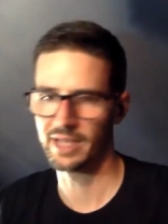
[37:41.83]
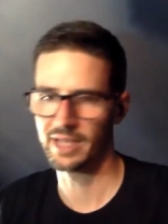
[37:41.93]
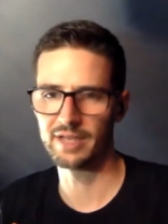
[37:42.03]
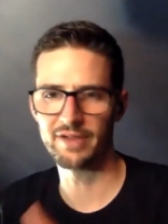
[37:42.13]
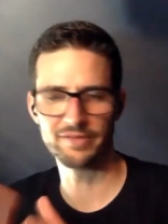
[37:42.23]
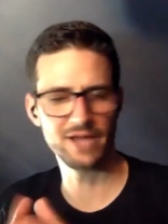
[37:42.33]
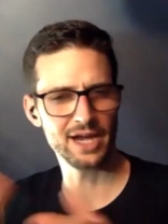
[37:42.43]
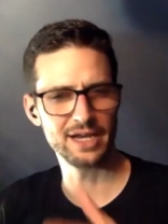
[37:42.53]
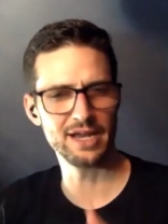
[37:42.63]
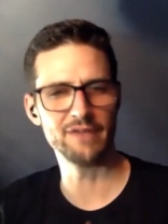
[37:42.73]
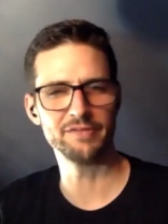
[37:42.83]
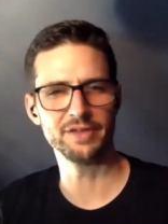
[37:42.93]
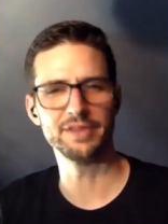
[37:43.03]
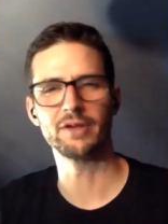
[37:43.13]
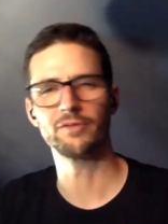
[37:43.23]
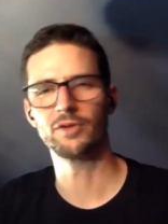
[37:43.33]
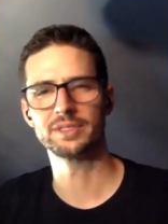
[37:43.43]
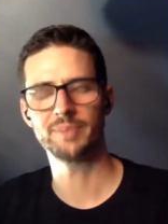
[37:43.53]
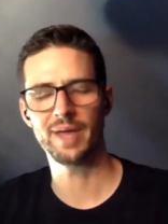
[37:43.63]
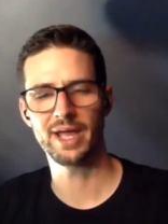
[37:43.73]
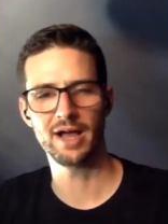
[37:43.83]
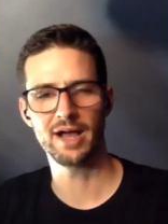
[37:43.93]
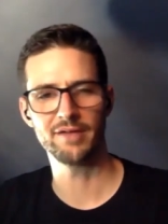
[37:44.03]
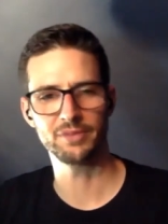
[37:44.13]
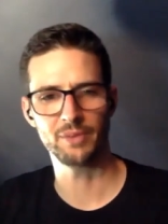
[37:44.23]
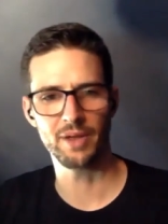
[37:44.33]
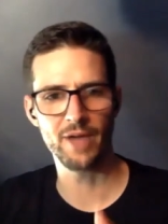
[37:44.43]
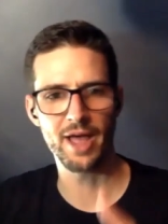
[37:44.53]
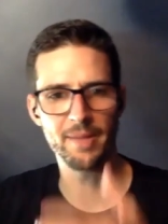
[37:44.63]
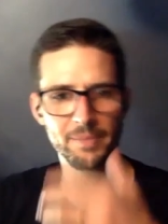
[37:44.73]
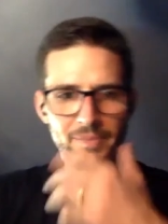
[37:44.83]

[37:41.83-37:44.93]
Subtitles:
if I've got enough in there for it to pay off the right way.